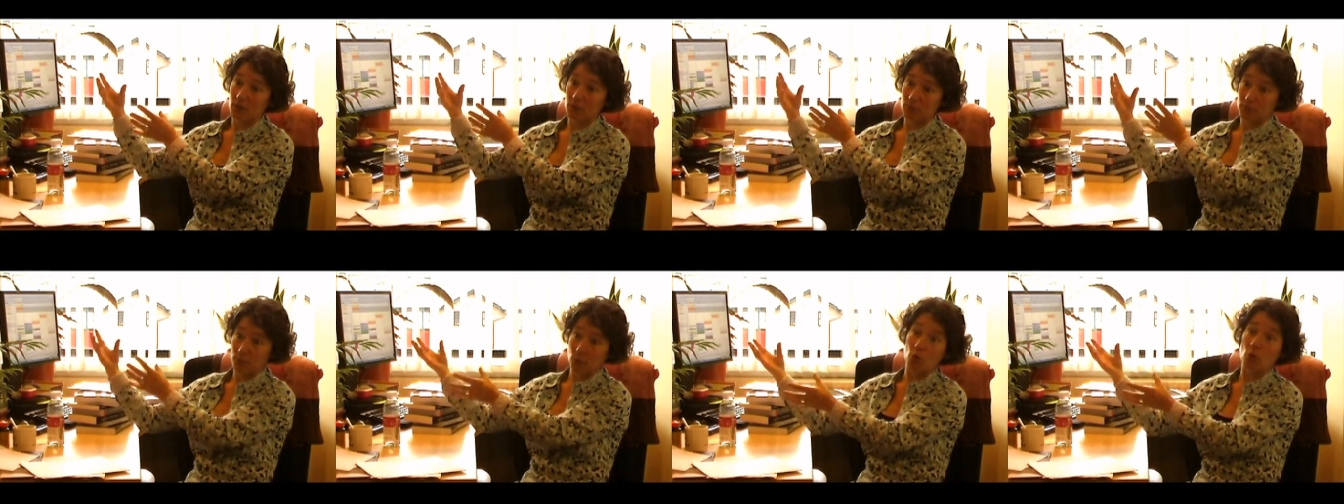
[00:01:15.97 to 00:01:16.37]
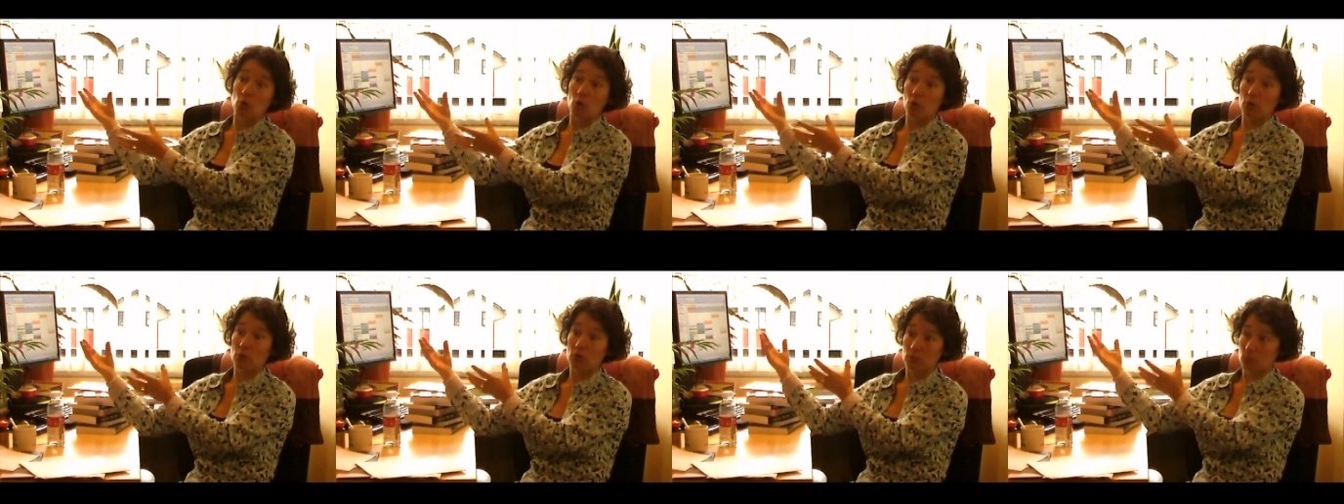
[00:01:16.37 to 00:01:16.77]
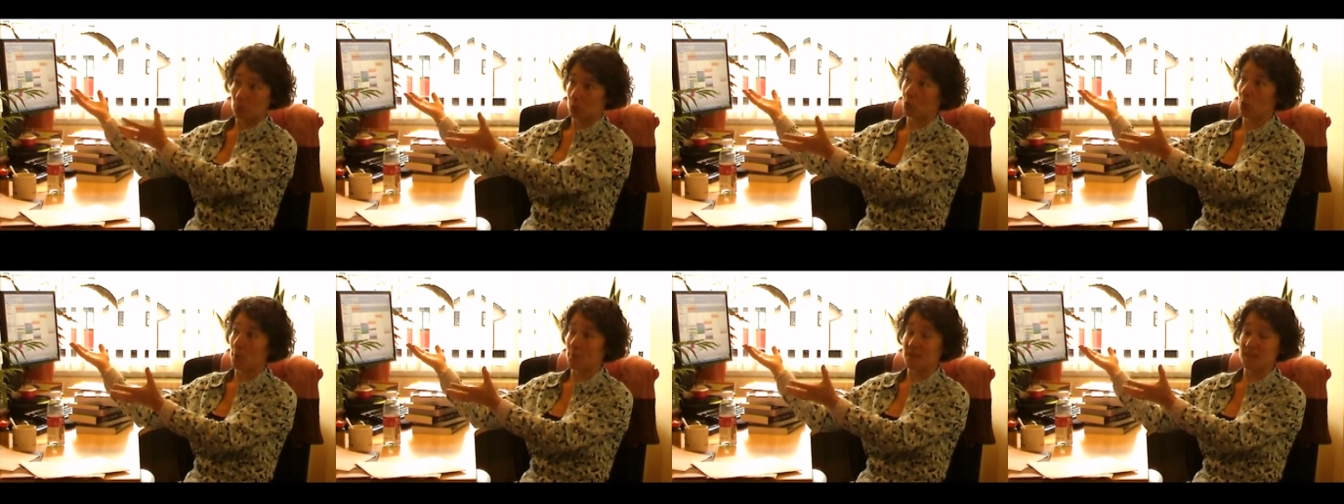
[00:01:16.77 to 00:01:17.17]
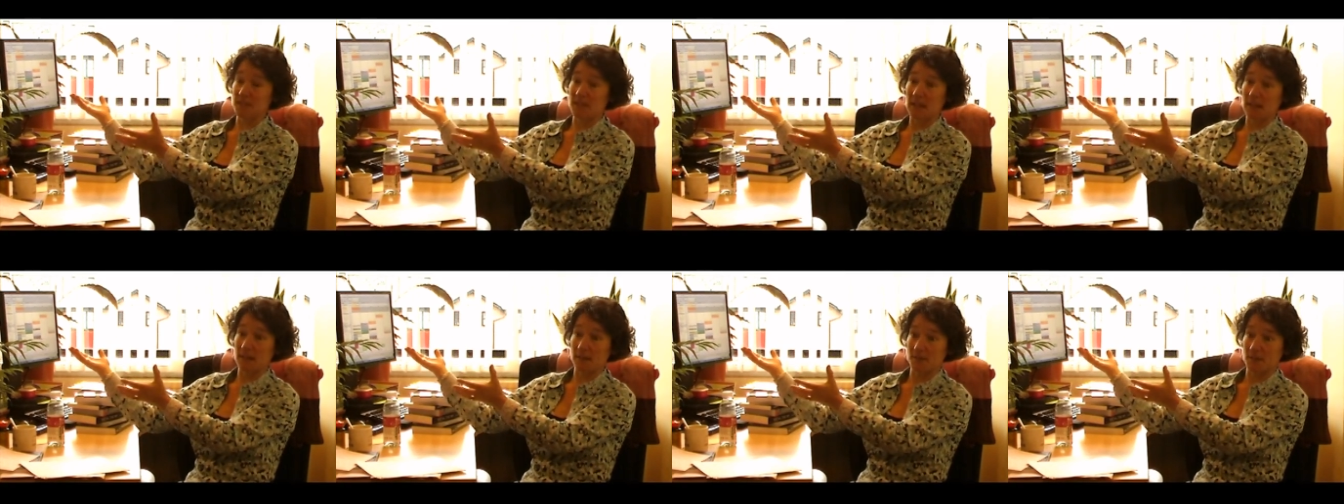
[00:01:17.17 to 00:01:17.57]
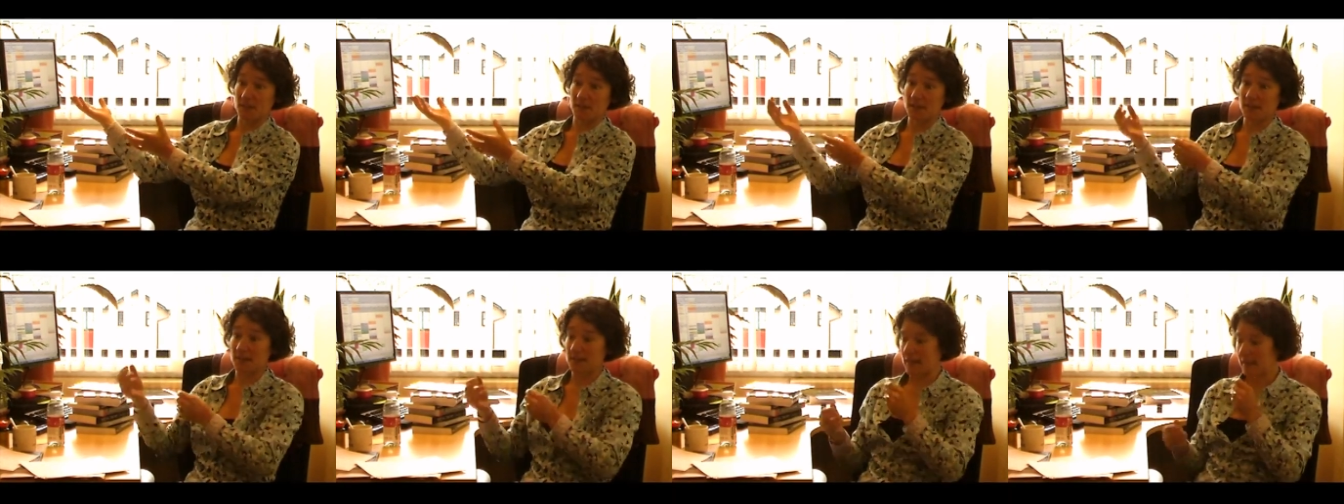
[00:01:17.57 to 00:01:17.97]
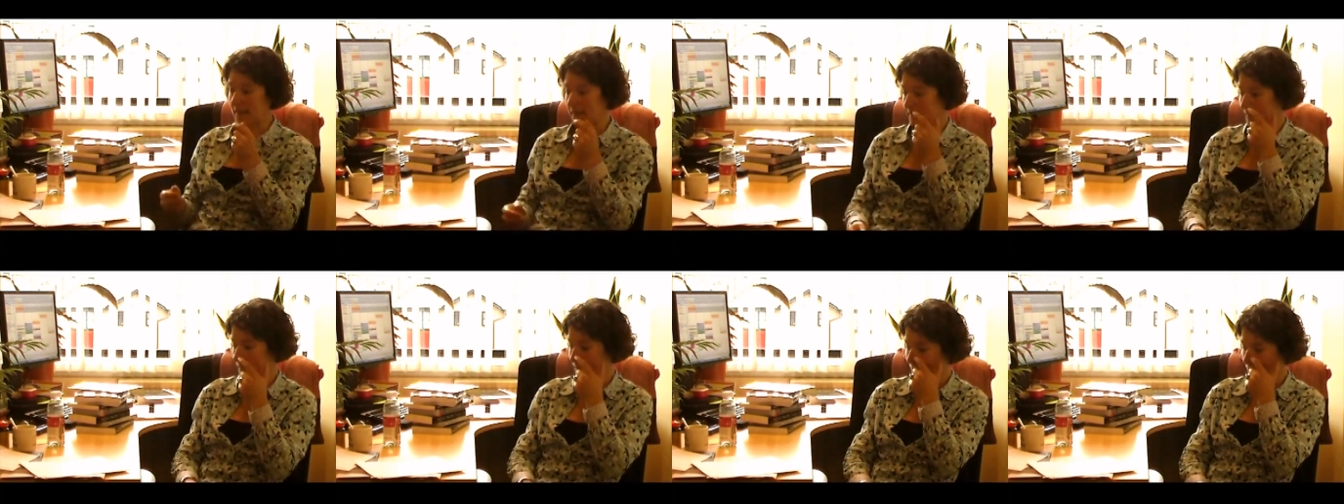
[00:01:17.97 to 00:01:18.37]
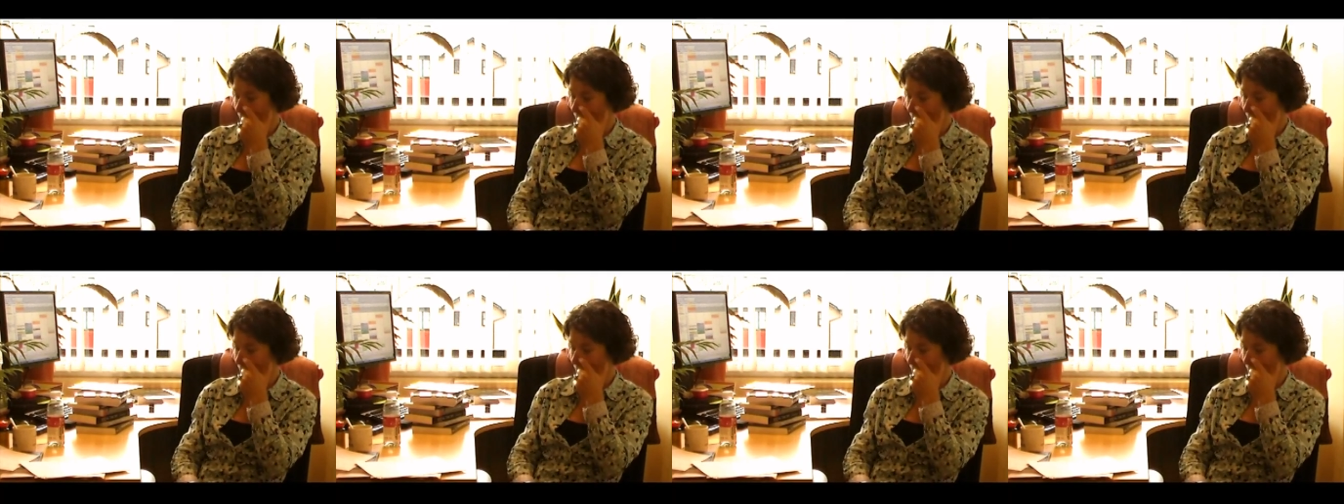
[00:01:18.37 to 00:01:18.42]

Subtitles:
for women's lives in this case.